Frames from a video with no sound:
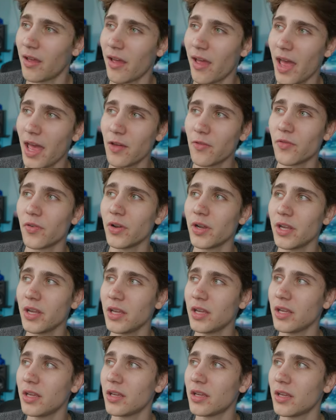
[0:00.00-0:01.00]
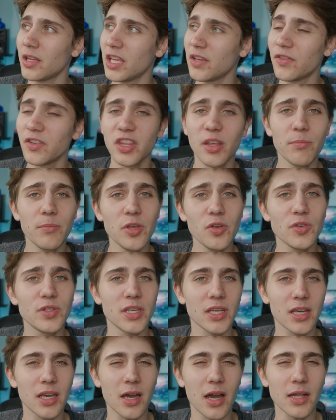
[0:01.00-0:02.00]
Every, even the
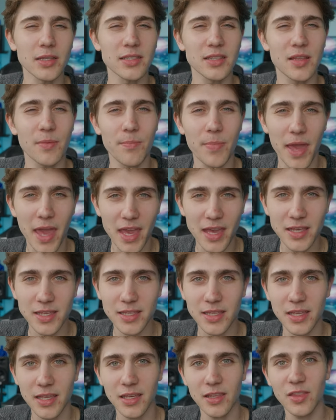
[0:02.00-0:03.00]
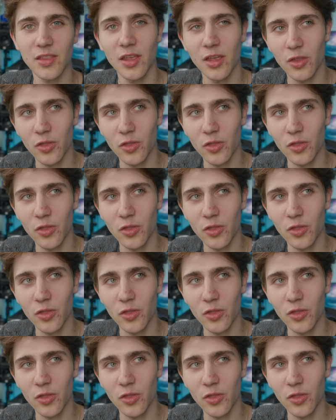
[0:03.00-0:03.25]
music cut, the pacing,